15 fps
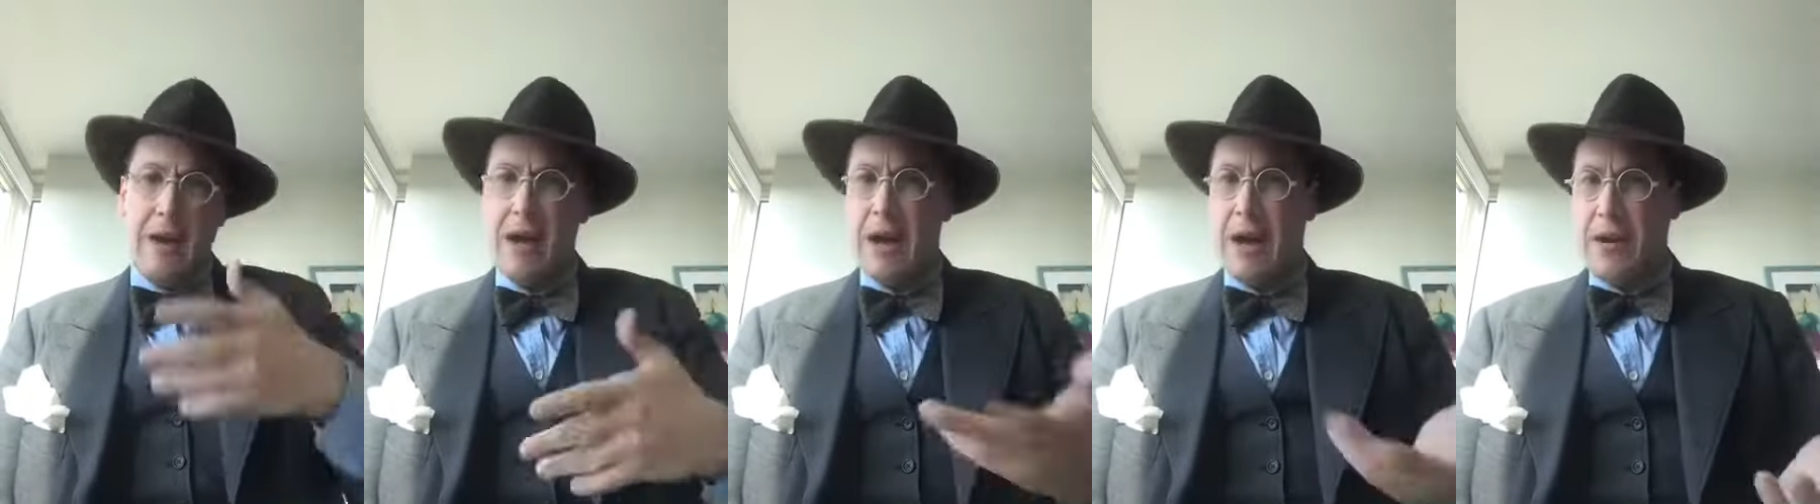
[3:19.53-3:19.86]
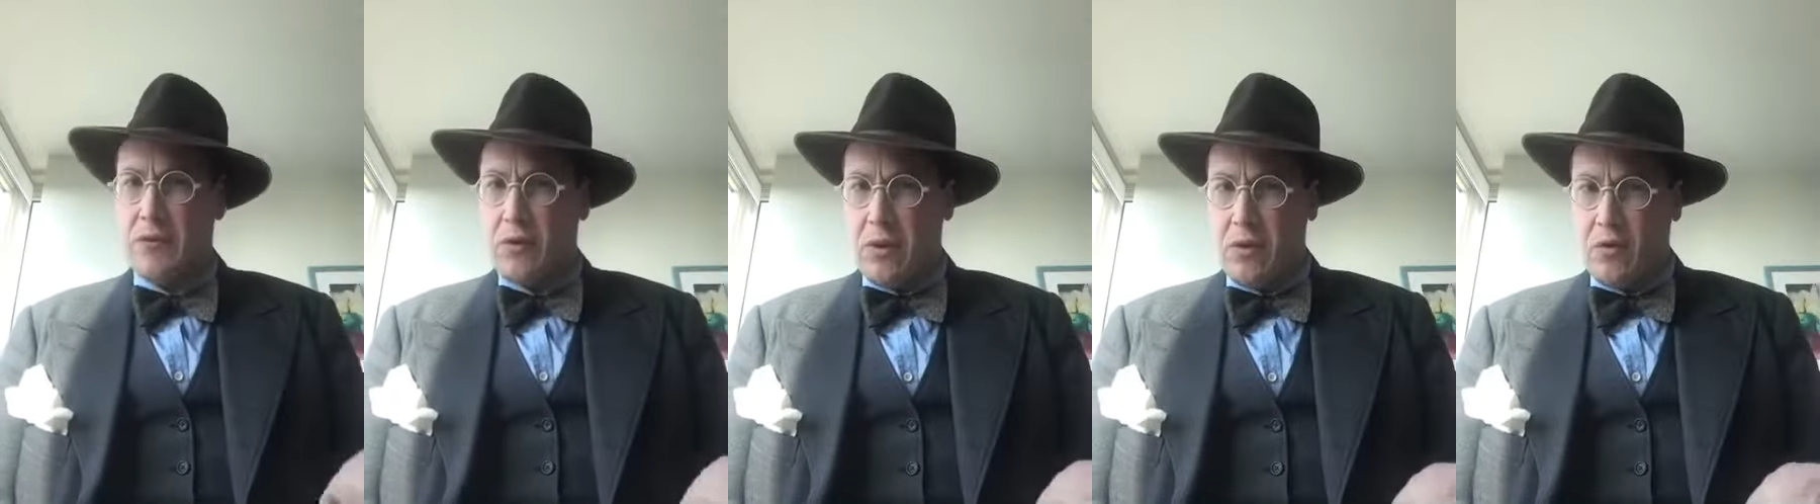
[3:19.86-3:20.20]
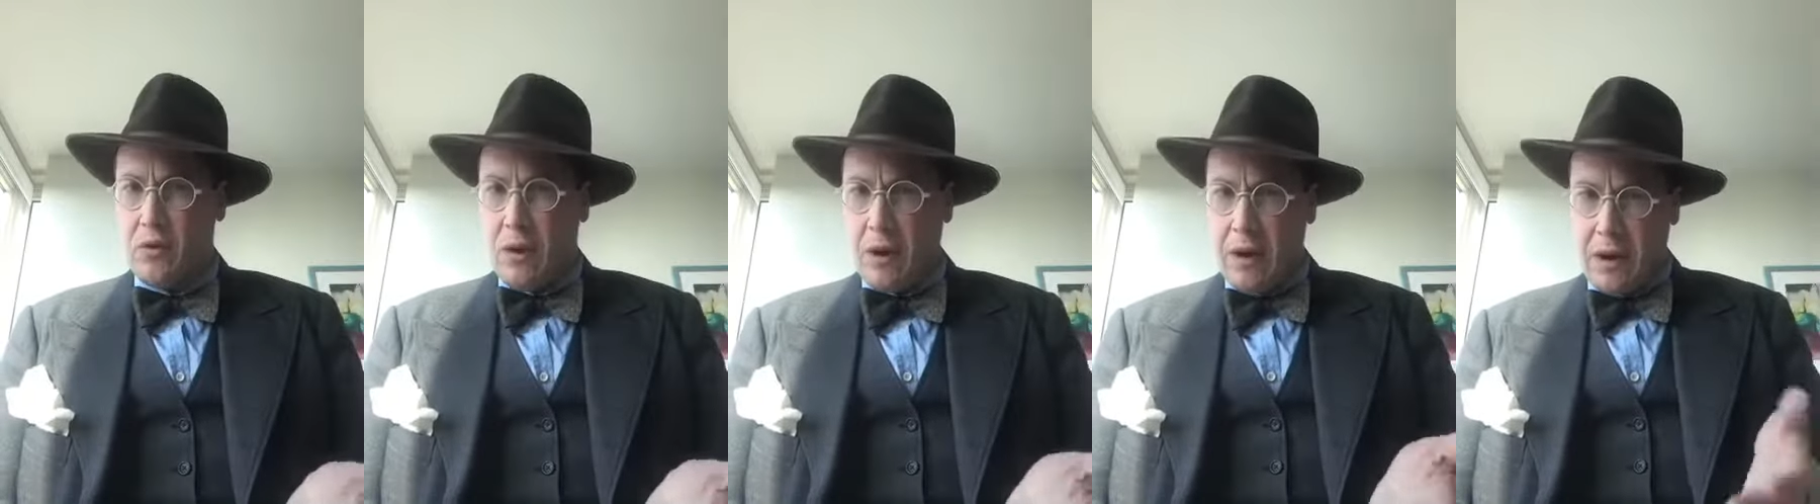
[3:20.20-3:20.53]
after it
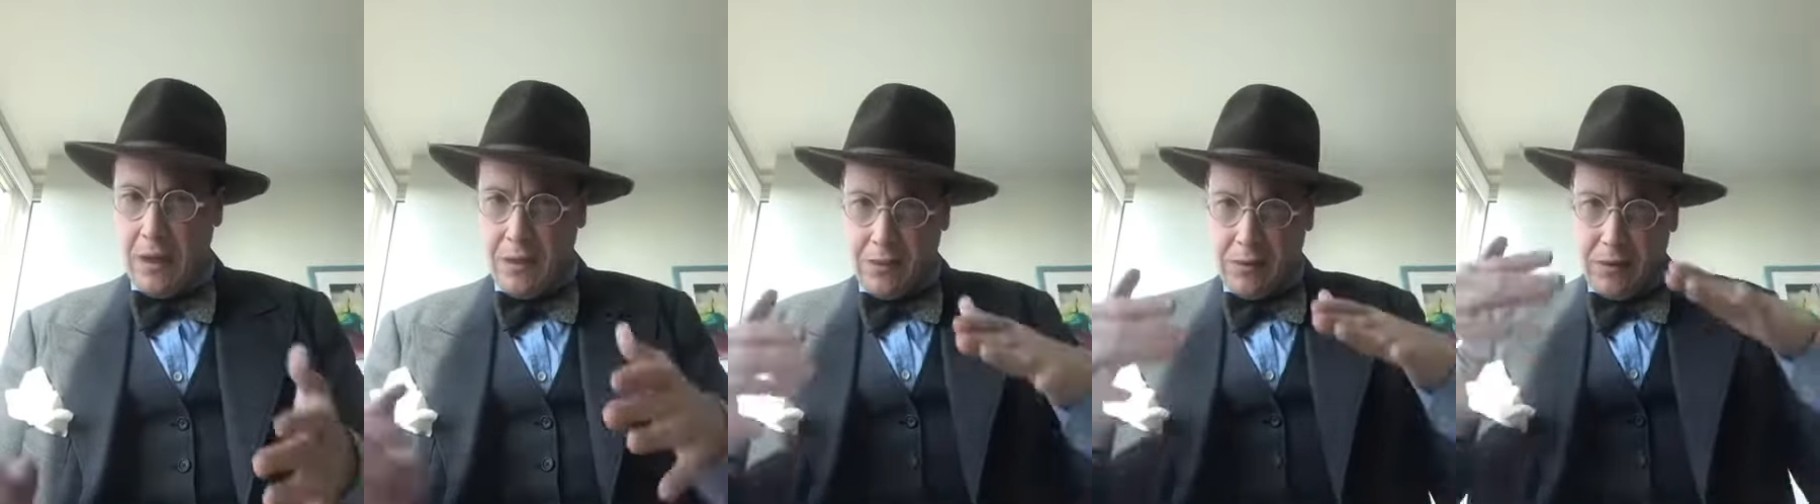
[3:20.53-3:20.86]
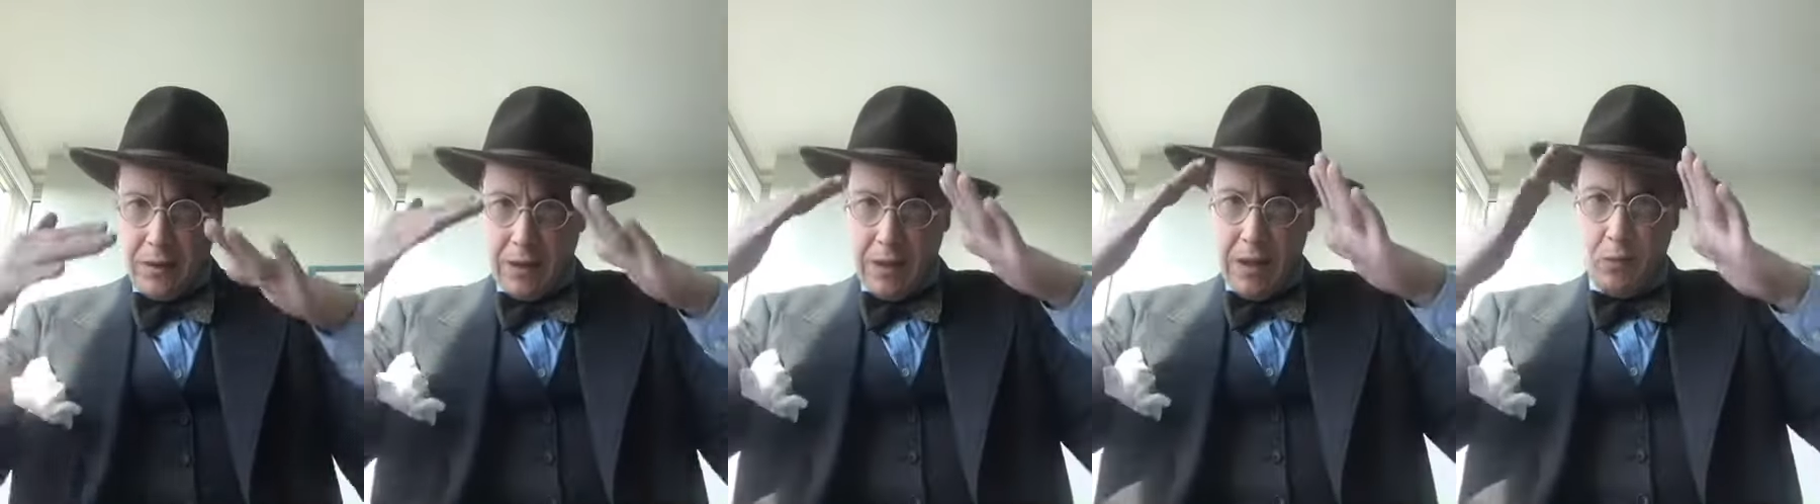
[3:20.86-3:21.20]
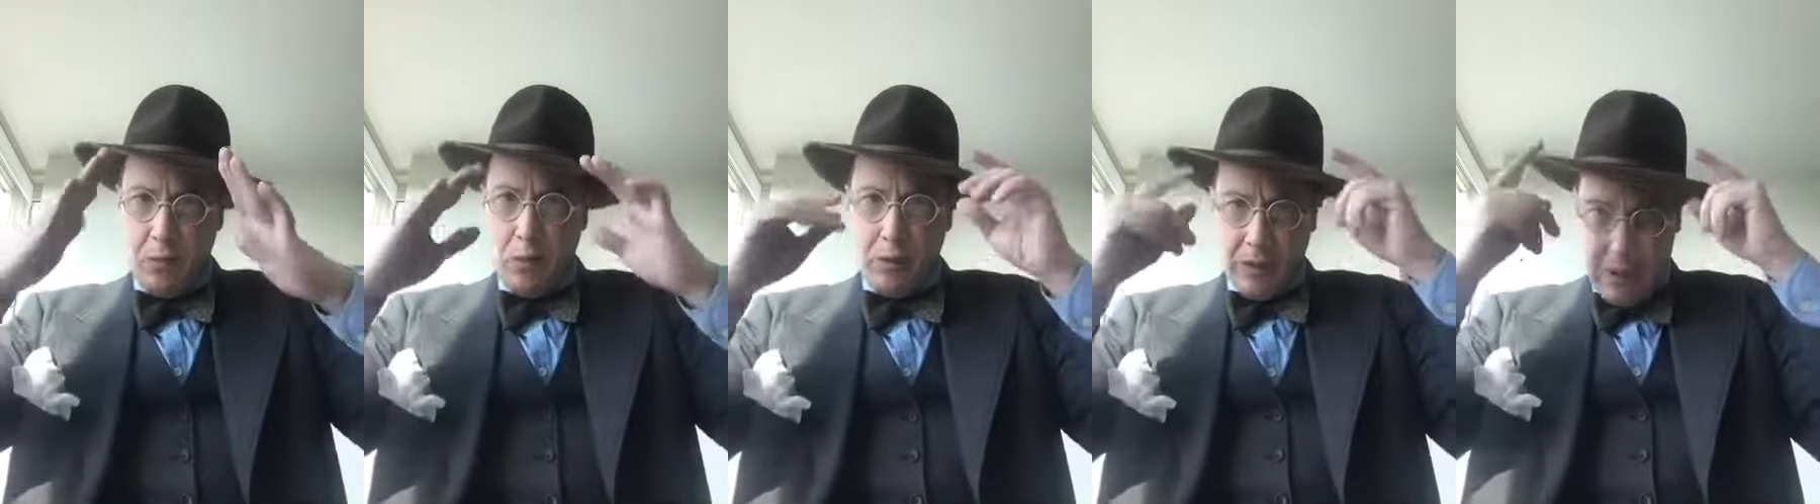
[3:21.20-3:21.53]
dries, it
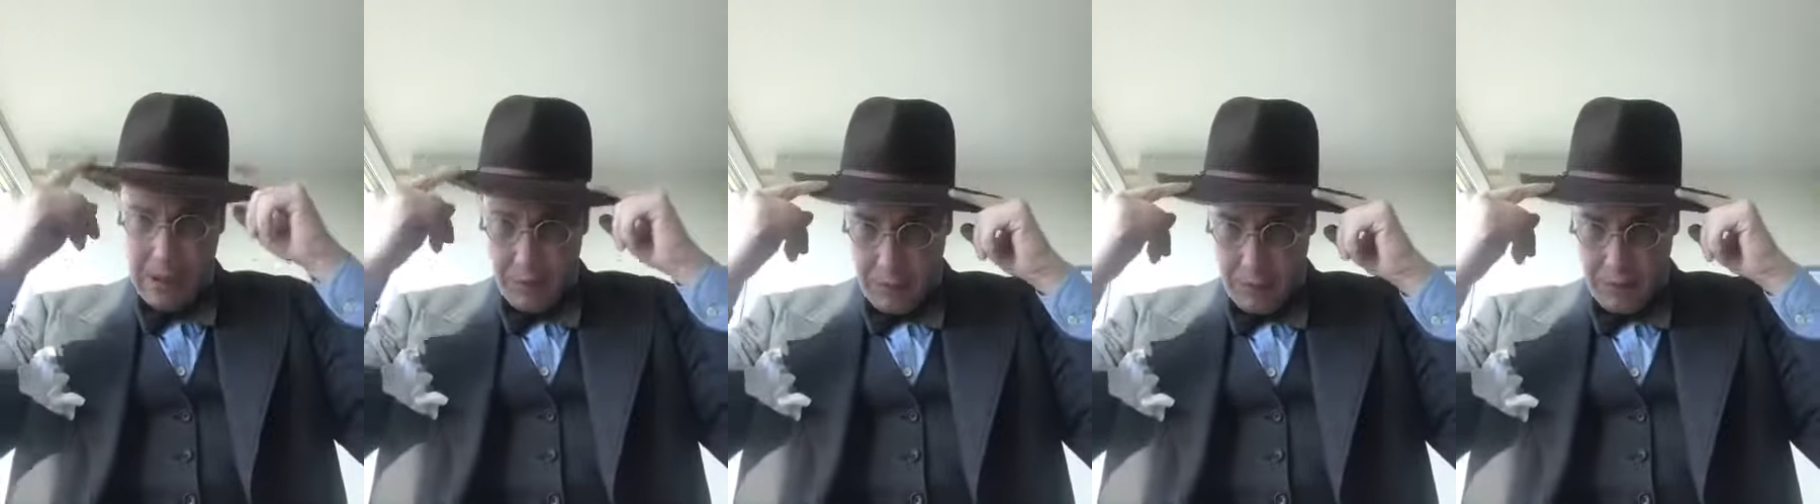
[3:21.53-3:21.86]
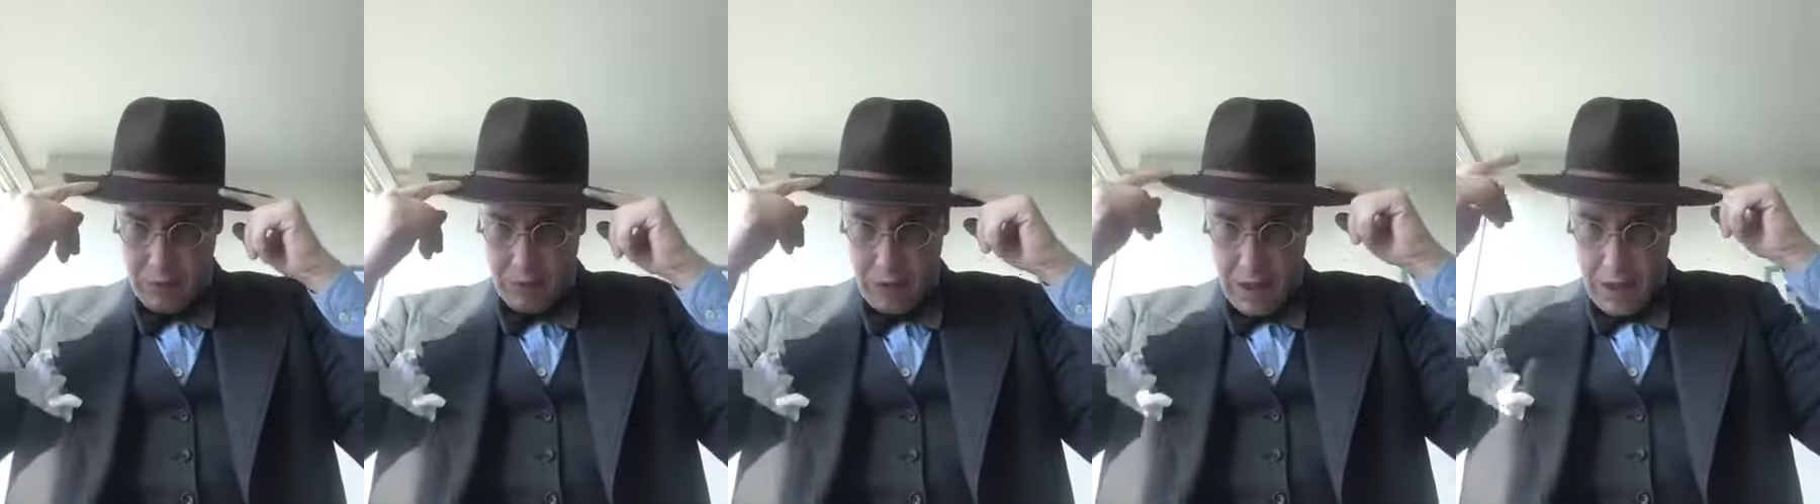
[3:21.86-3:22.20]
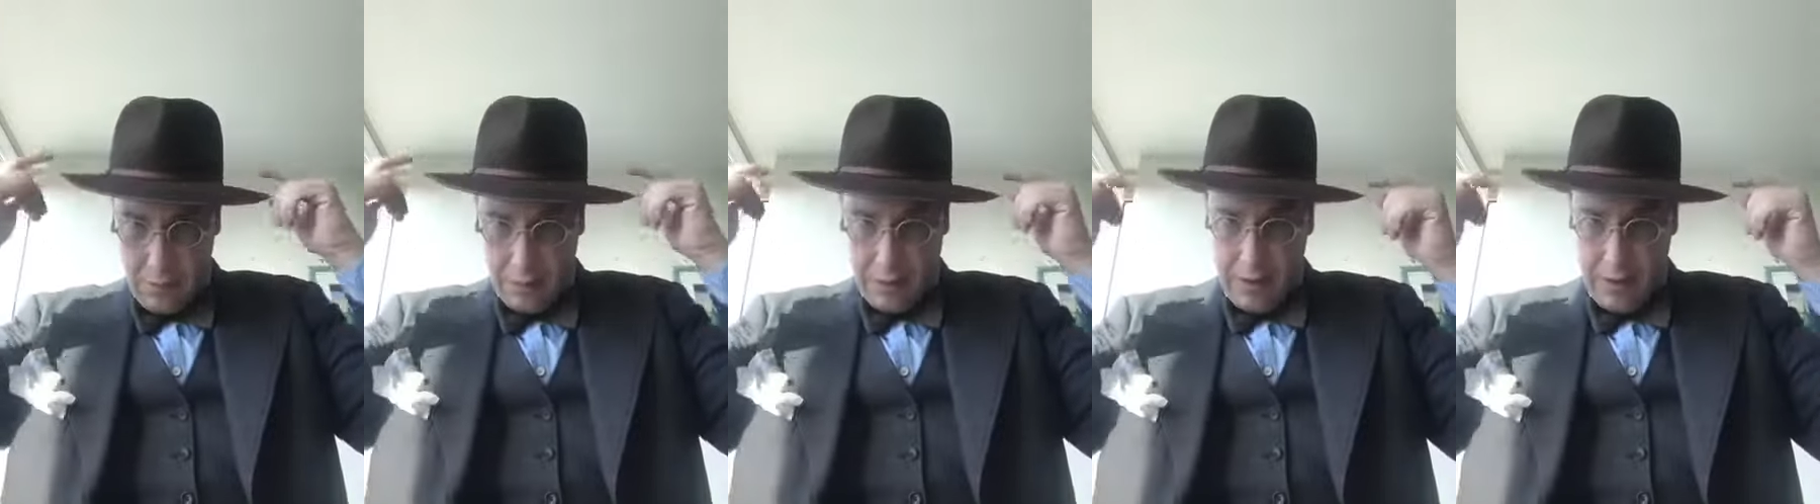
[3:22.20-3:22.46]
will keep this shape.